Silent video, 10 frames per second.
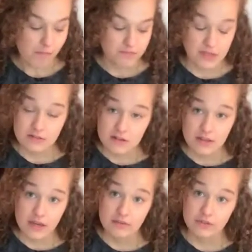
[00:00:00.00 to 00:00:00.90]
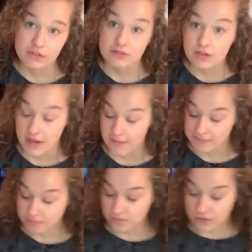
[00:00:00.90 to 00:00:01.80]
that's all I have for you today.
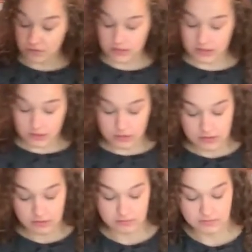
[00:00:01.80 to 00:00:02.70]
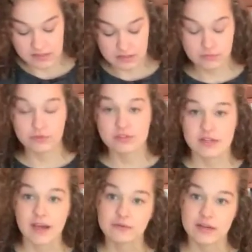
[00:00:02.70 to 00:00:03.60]
Really quick, simple
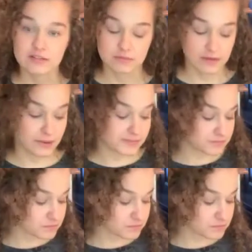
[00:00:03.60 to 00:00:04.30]
snack recipe.